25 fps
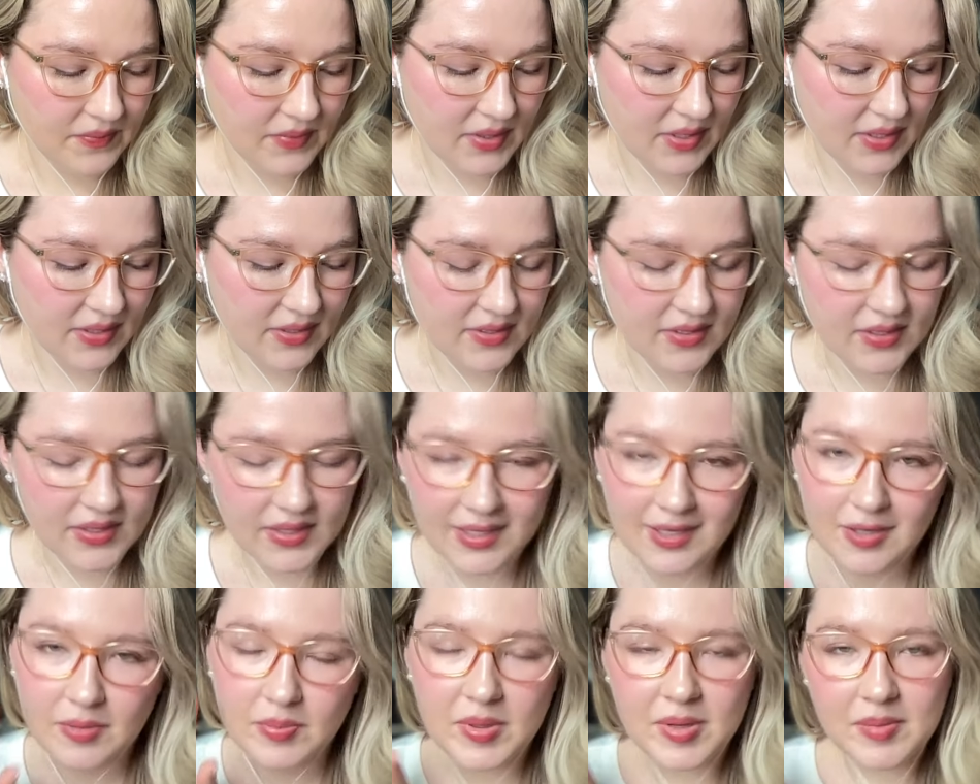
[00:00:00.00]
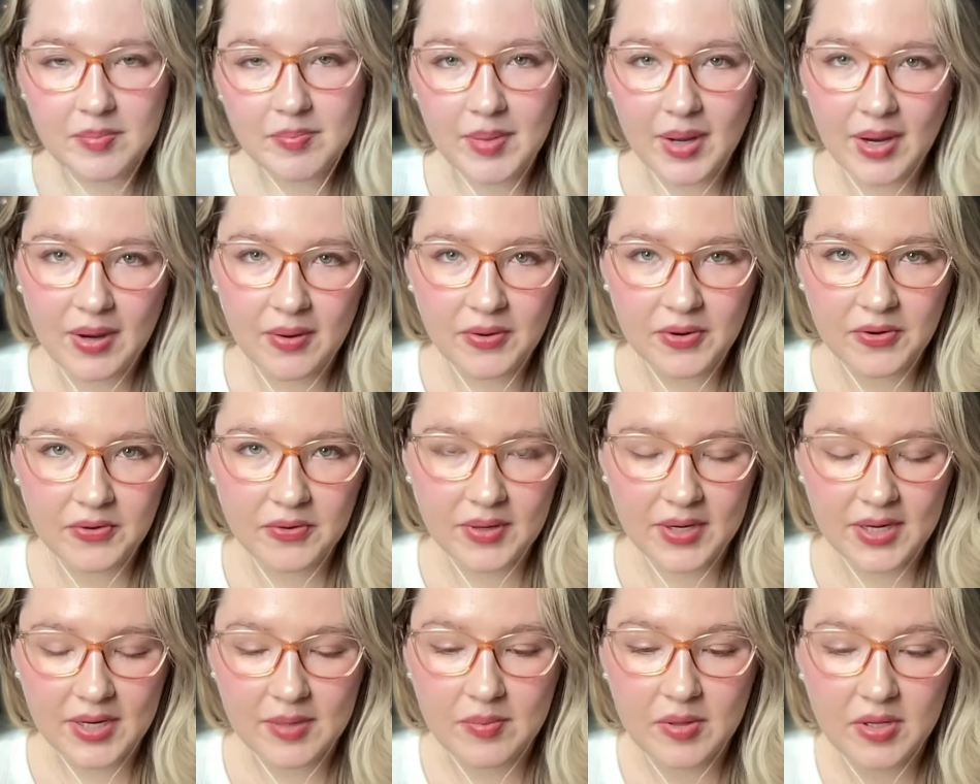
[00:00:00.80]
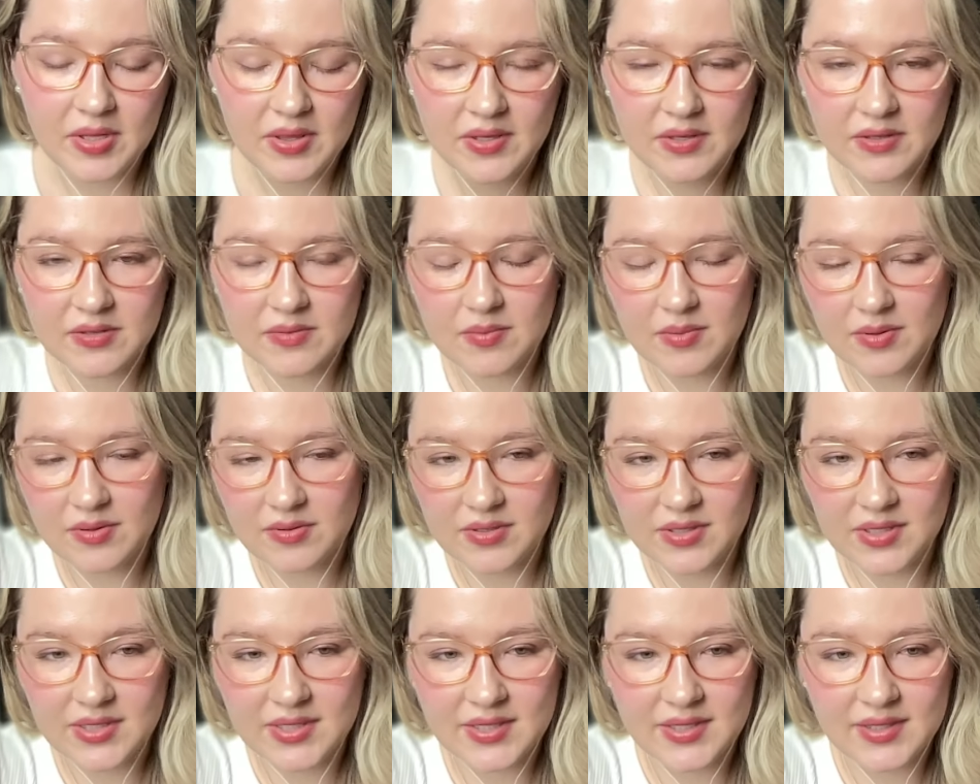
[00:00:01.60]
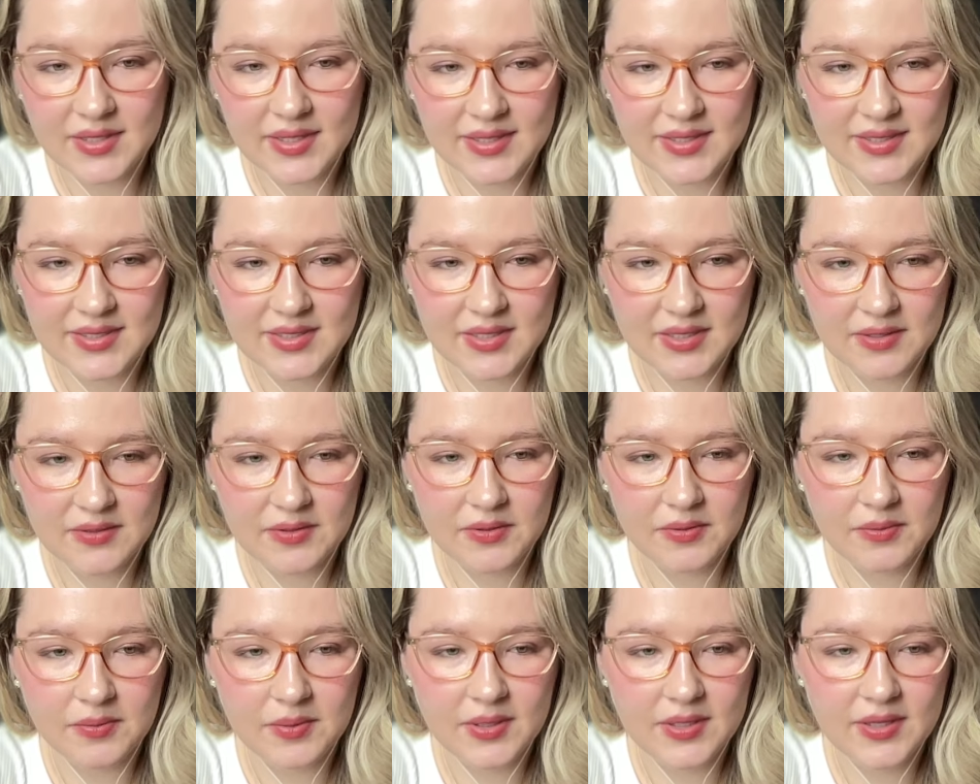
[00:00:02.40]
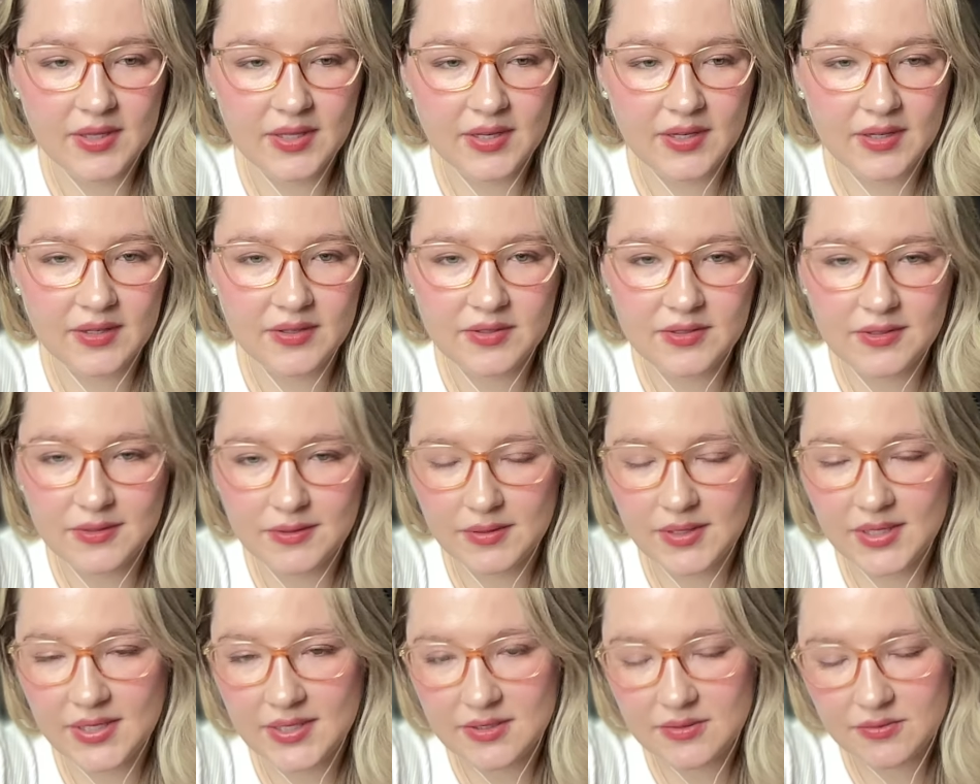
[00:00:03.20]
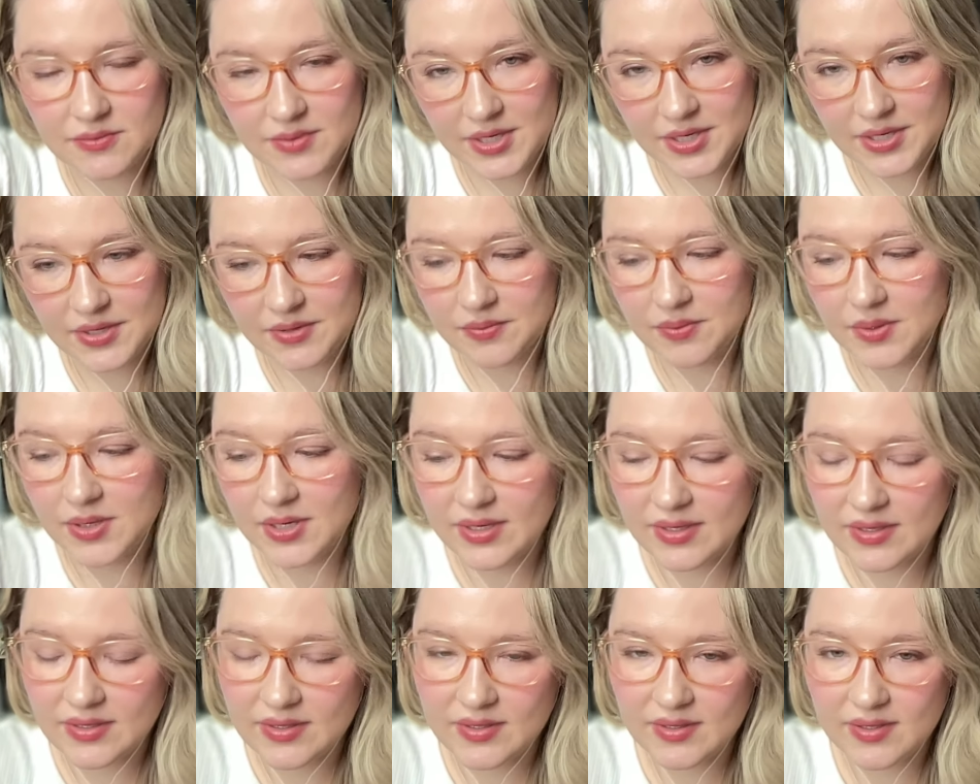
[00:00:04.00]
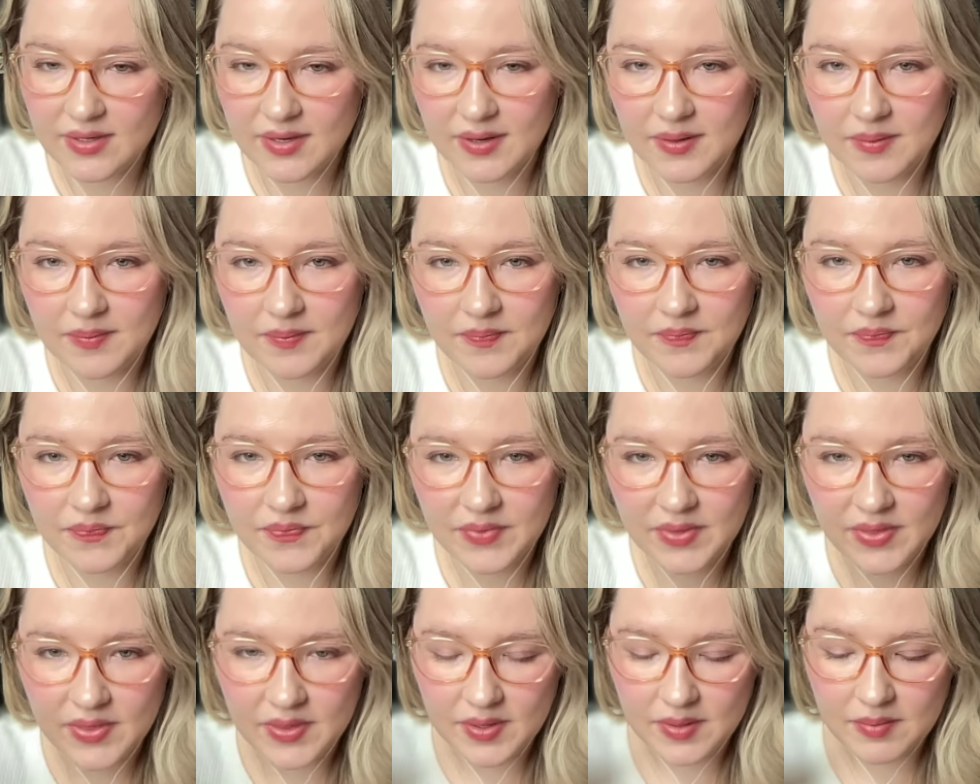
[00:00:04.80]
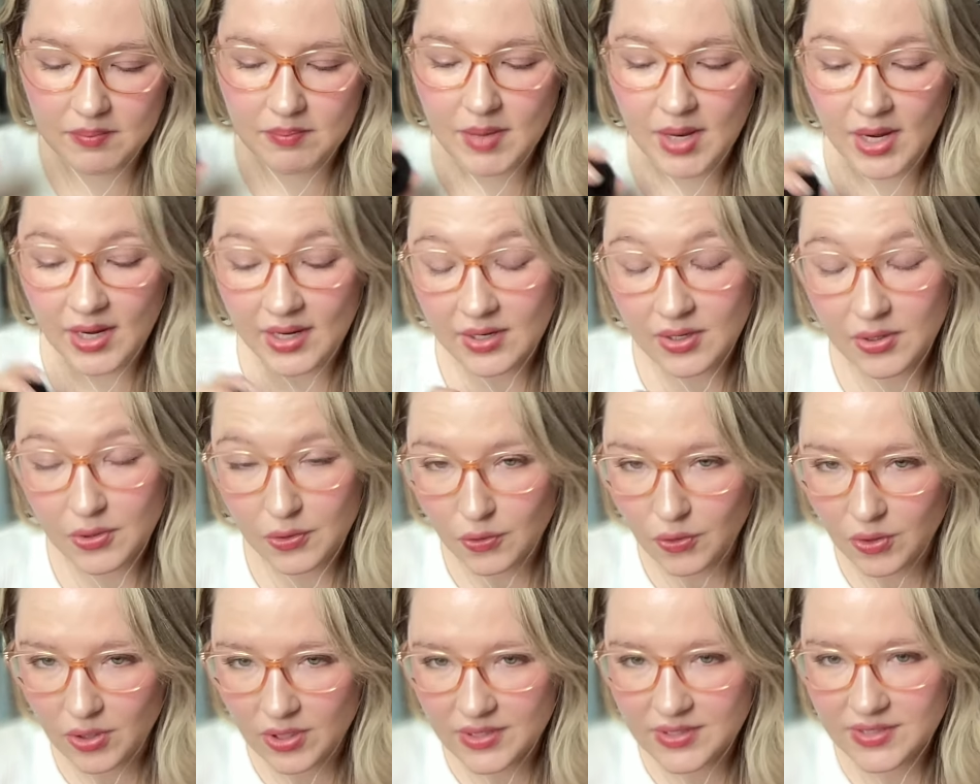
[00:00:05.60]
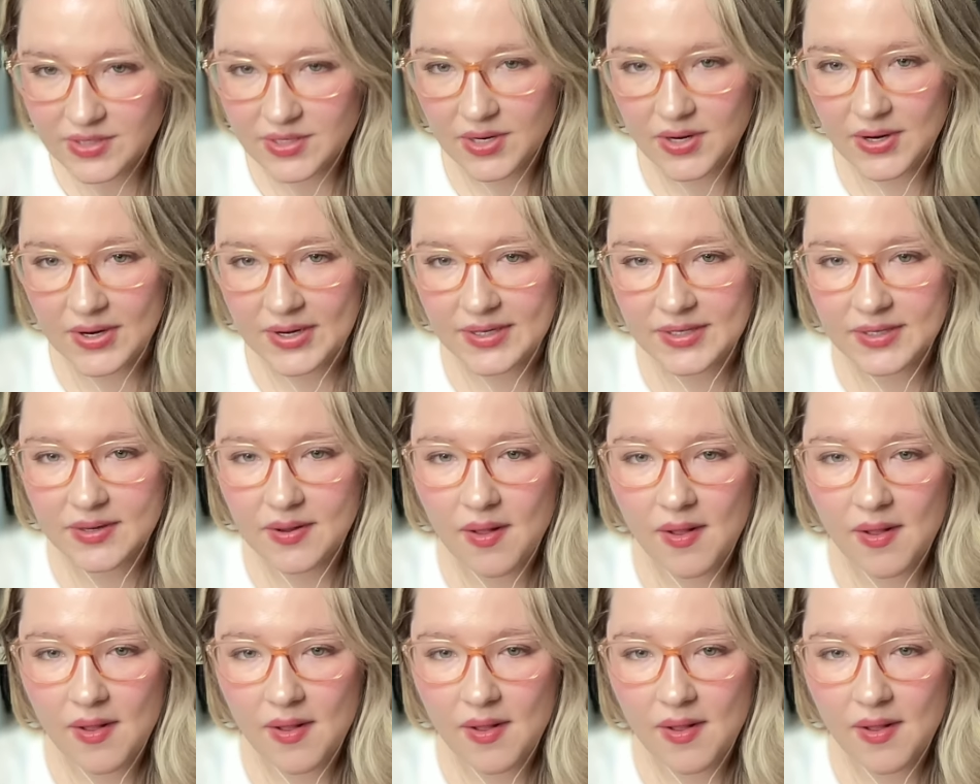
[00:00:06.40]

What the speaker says: It's a little bit powdery, but there's mostly like sandalwood there. So let's read what the main accords are.